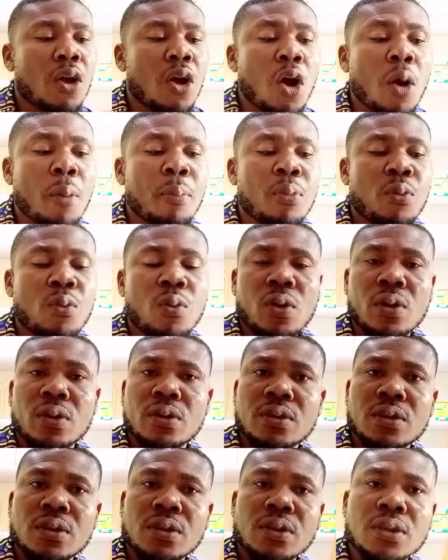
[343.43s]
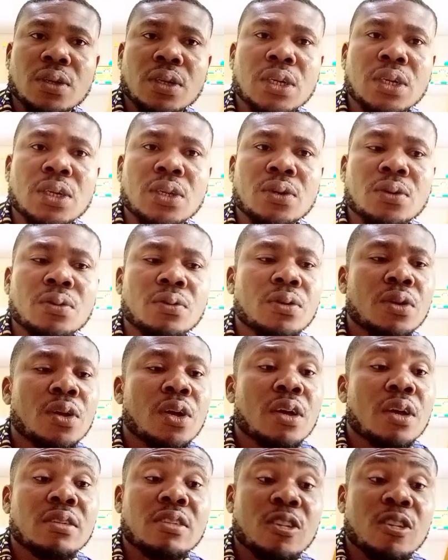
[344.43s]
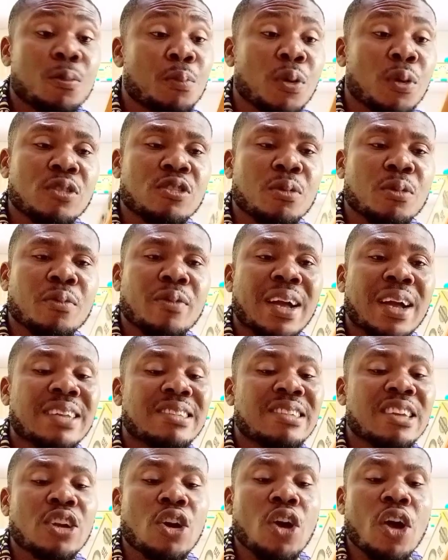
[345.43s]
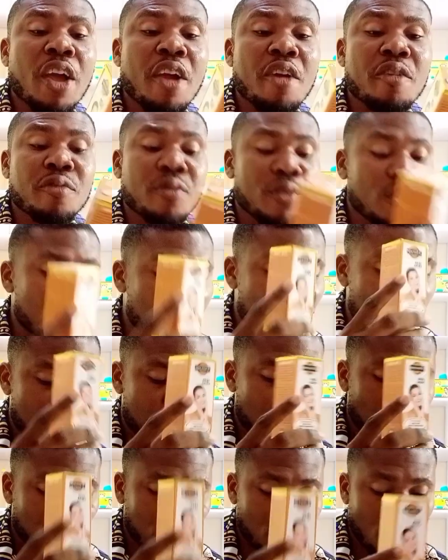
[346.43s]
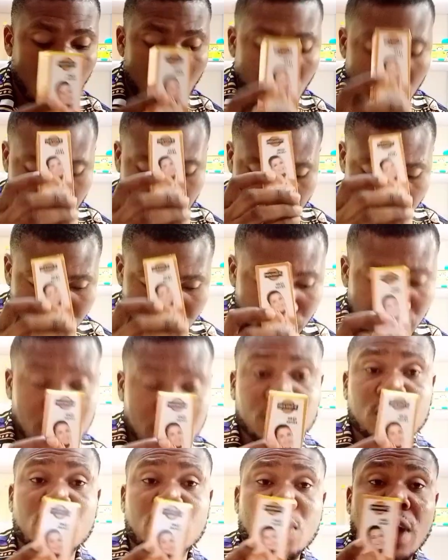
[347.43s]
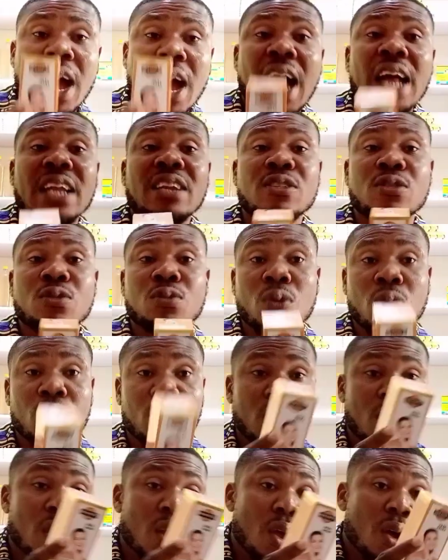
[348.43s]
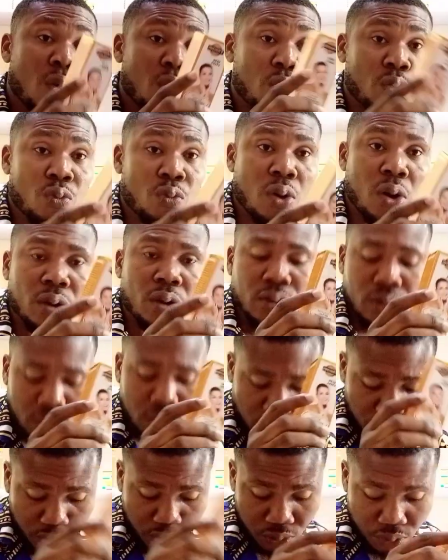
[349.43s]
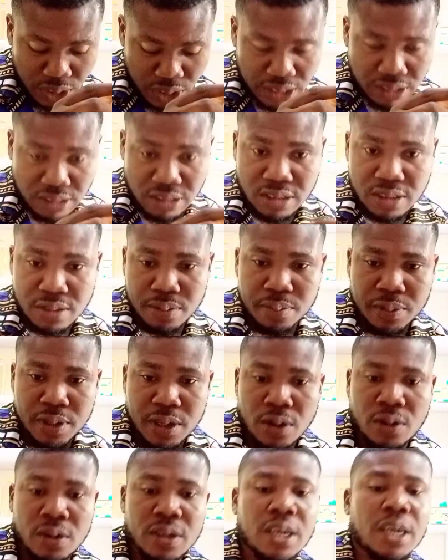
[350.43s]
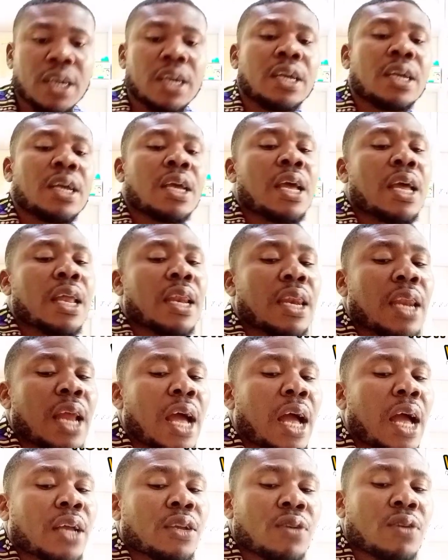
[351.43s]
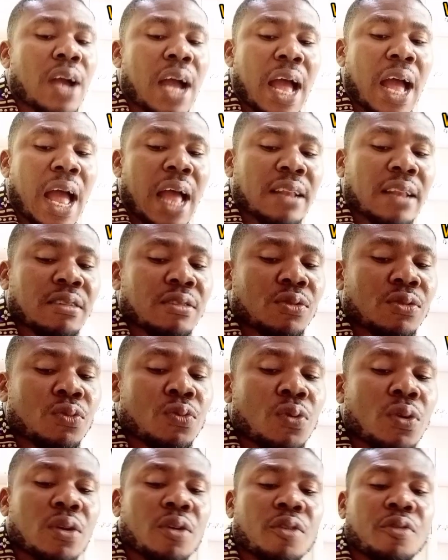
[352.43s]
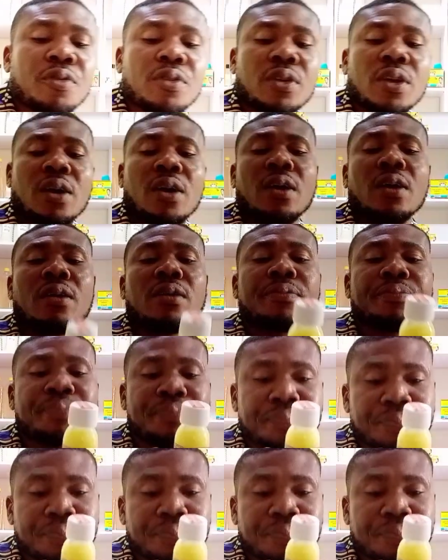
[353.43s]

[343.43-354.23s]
up one. The spot remover. You take every spot off your body. So you add this one to it. Okay. Now you add one of the